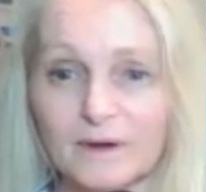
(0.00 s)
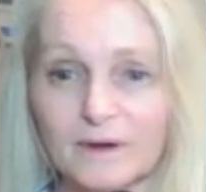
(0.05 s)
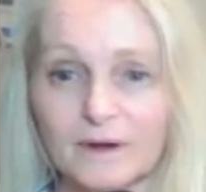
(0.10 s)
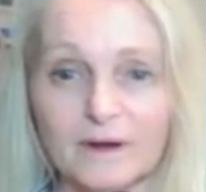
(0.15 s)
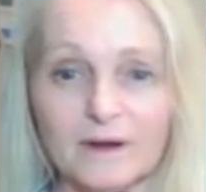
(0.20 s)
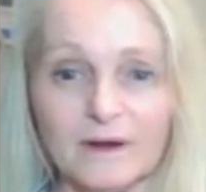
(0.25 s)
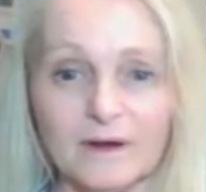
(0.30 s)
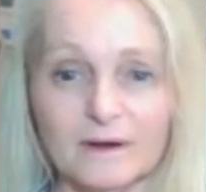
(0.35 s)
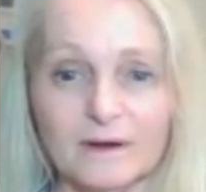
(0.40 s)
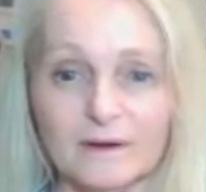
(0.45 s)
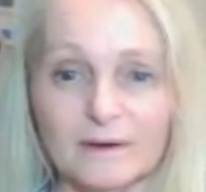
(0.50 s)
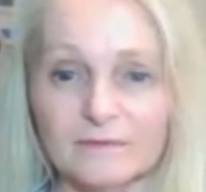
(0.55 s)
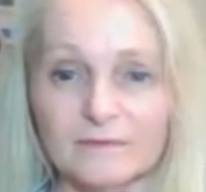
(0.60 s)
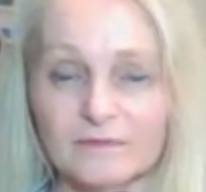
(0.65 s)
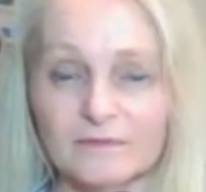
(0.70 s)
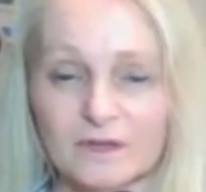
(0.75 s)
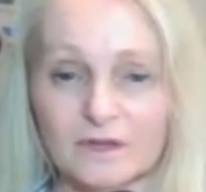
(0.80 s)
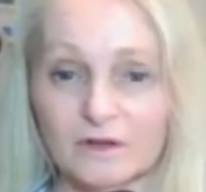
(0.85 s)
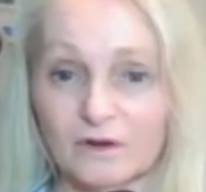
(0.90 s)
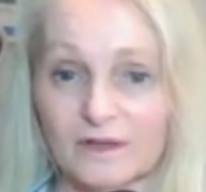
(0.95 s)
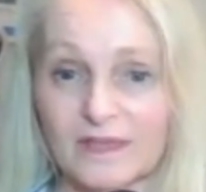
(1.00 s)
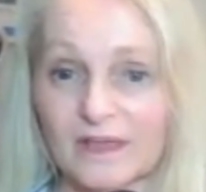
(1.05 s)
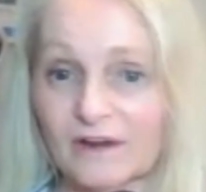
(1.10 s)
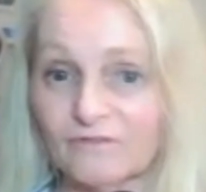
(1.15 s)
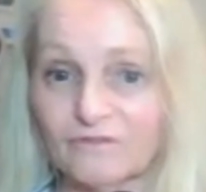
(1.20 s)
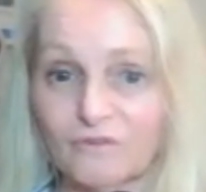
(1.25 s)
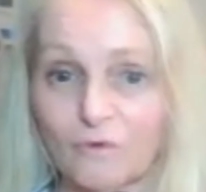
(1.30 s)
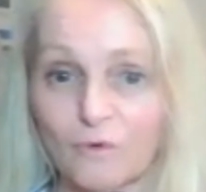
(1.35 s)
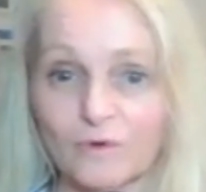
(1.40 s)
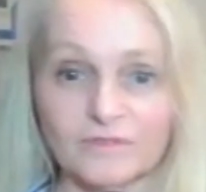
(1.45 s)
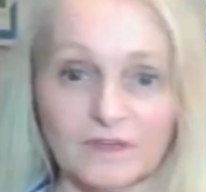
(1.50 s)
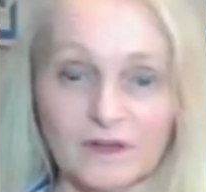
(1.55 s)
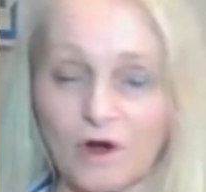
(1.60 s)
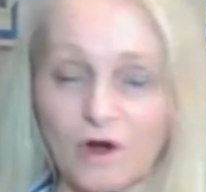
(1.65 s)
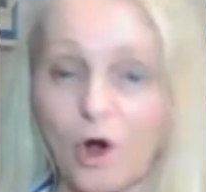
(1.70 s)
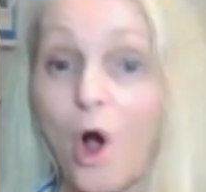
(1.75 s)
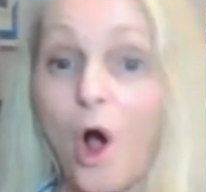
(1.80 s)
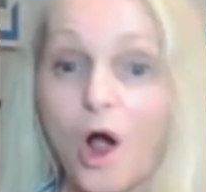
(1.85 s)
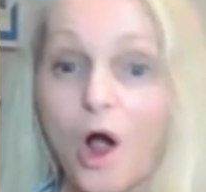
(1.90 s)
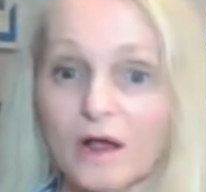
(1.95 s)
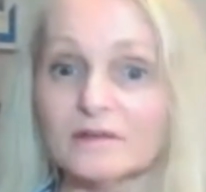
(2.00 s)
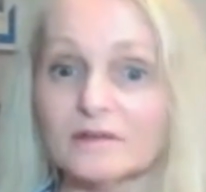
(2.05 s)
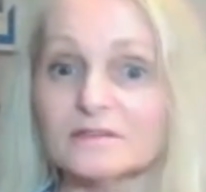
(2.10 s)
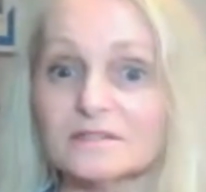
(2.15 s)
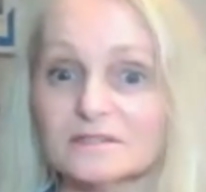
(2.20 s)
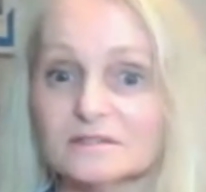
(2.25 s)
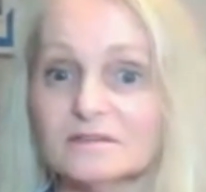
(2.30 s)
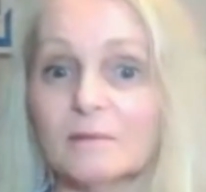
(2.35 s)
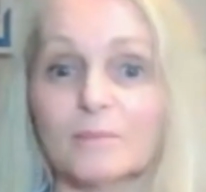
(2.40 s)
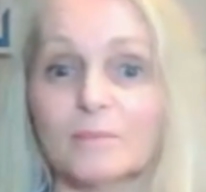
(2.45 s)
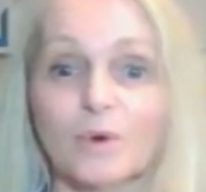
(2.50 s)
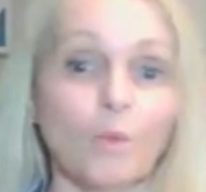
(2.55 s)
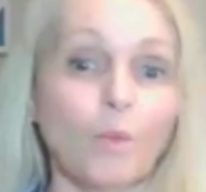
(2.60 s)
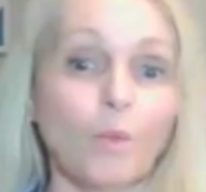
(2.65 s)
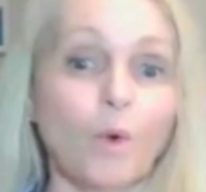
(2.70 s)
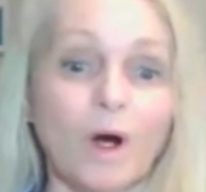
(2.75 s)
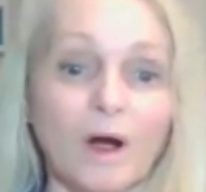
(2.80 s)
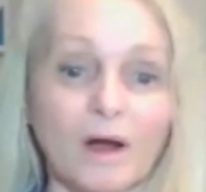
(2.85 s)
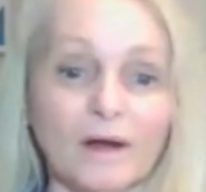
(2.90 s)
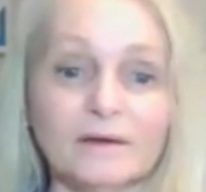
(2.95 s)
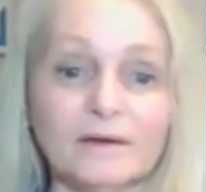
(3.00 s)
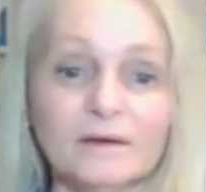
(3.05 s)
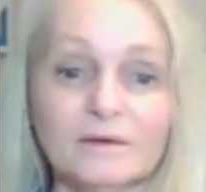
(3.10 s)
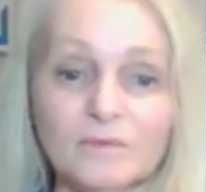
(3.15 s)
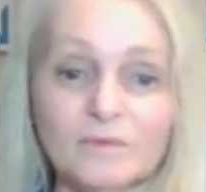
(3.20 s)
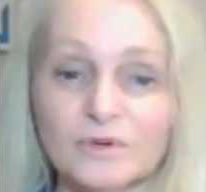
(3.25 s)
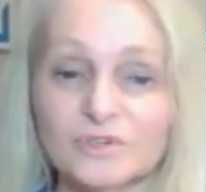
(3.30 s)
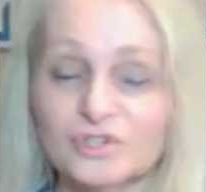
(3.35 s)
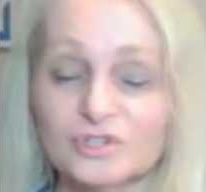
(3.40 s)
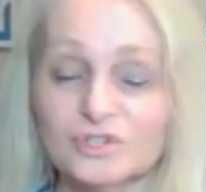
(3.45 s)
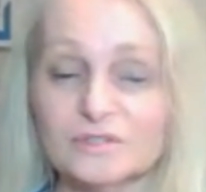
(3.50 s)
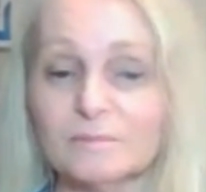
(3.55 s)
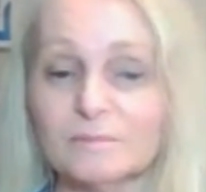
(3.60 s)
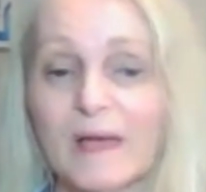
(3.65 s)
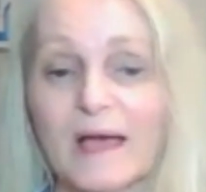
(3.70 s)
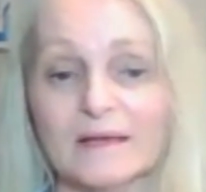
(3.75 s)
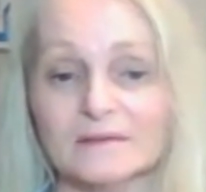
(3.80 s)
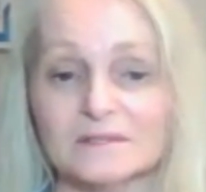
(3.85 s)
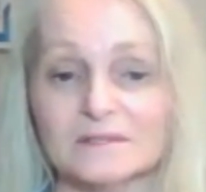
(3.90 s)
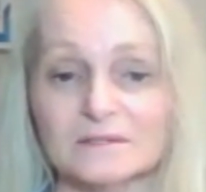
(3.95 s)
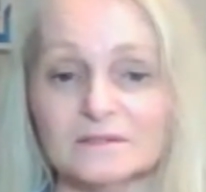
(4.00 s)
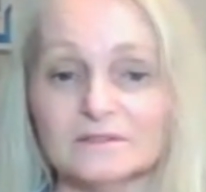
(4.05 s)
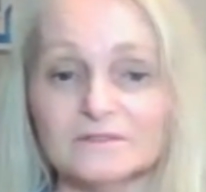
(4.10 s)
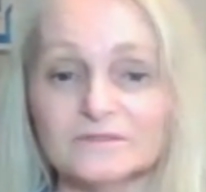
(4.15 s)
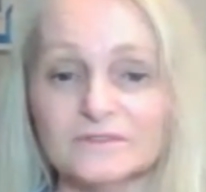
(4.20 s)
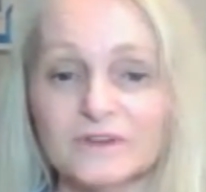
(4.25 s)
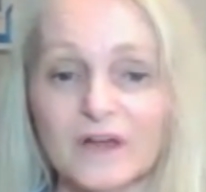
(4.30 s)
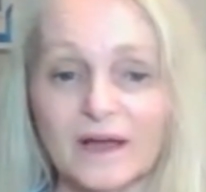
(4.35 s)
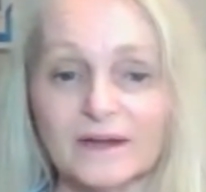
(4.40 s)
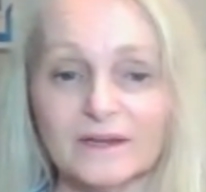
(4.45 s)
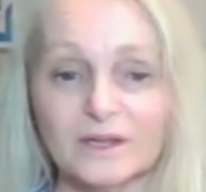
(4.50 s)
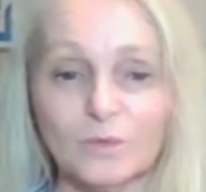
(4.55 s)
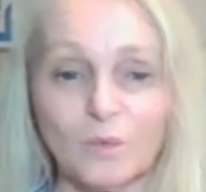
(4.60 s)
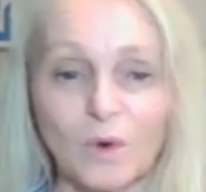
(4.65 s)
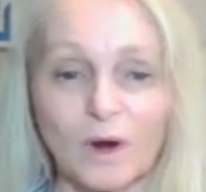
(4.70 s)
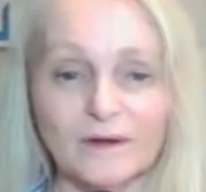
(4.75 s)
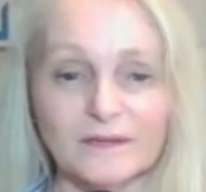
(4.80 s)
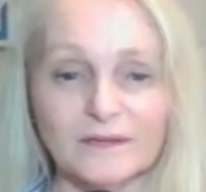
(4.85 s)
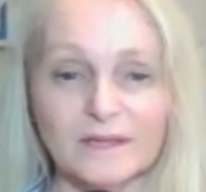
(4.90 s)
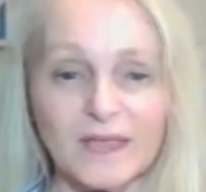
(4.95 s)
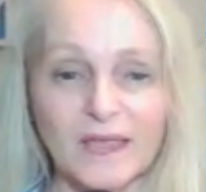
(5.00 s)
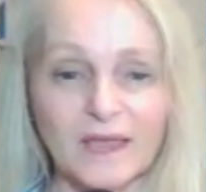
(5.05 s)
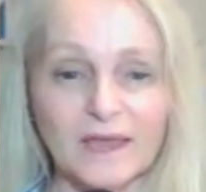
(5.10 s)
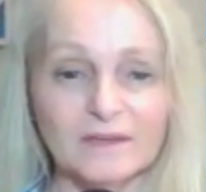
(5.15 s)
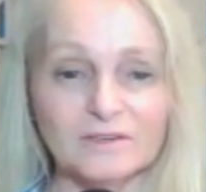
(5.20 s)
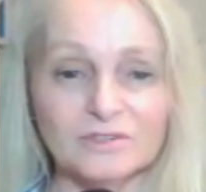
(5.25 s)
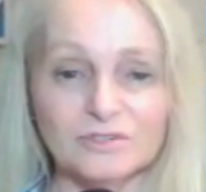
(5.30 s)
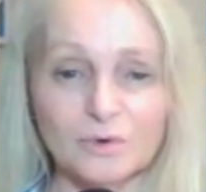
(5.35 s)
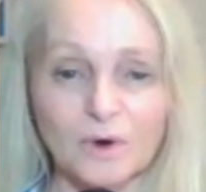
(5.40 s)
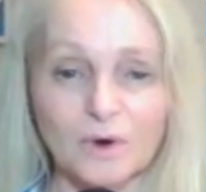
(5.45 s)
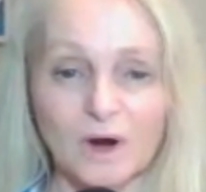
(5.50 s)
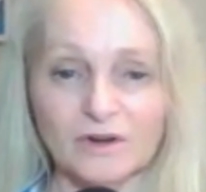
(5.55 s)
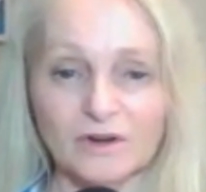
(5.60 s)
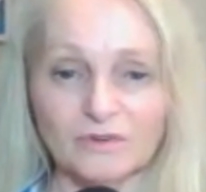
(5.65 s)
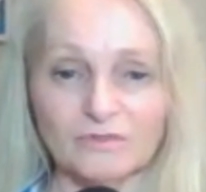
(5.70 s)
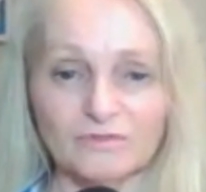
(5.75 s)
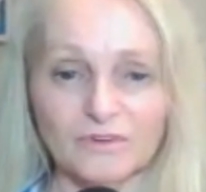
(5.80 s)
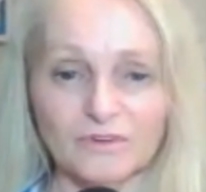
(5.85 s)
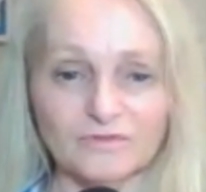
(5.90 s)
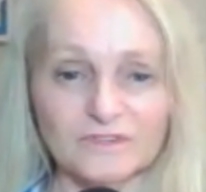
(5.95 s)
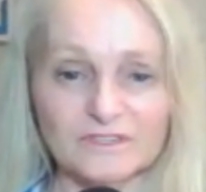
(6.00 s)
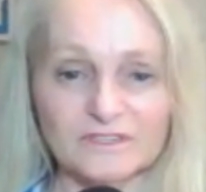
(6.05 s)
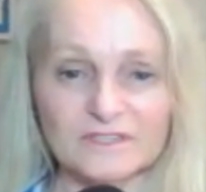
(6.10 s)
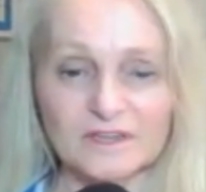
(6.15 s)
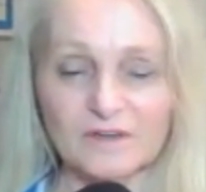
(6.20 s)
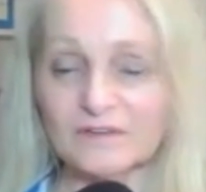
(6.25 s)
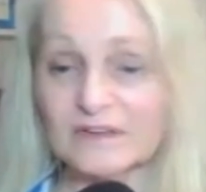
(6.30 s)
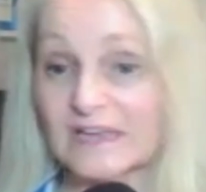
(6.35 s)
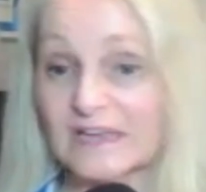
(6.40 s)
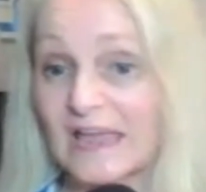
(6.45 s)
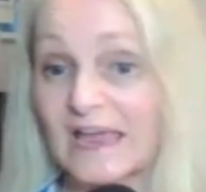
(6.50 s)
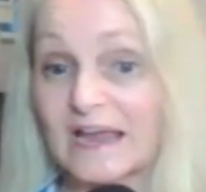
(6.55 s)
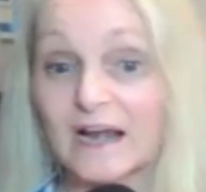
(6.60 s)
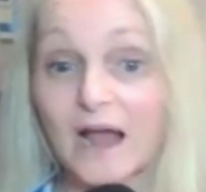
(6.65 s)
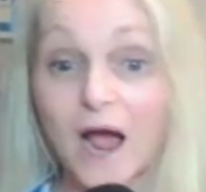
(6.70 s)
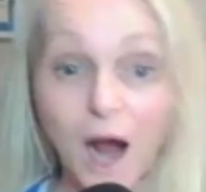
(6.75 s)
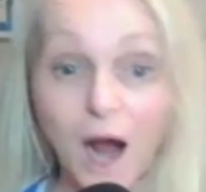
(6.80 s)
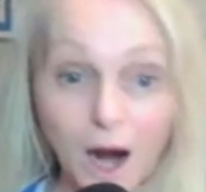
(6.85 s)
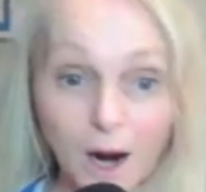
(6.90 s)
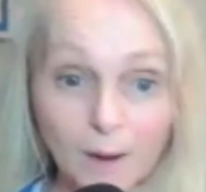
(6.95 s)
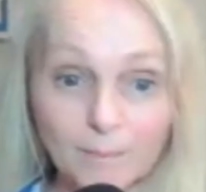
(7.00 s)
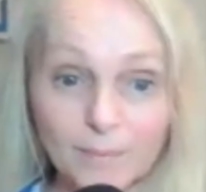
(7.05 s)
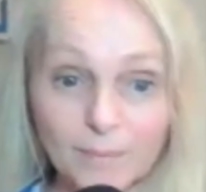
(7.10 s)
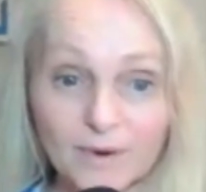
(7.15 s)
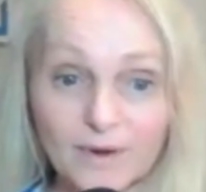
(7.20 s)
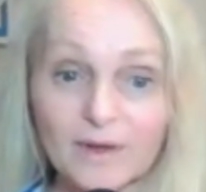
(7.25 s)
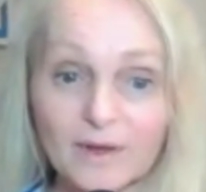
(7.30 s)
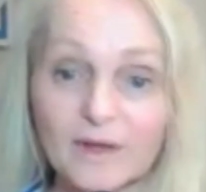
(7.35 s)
Can't afford the cost, number one, which is massive, $91K to $157K and up